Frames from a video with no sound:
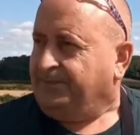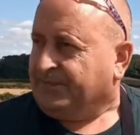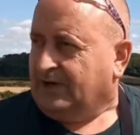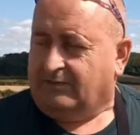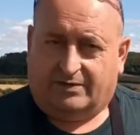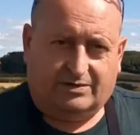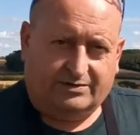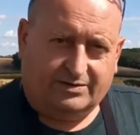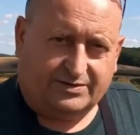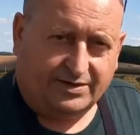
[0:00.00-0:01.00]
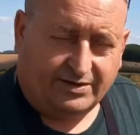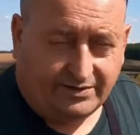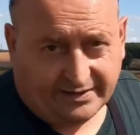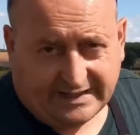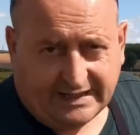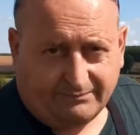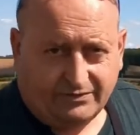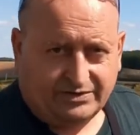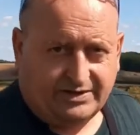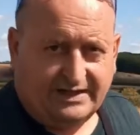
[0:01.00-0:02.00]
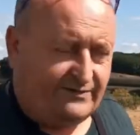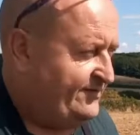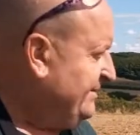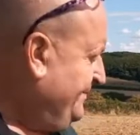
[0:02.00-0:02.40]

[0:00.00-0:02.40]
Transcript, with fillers: over to the camera's left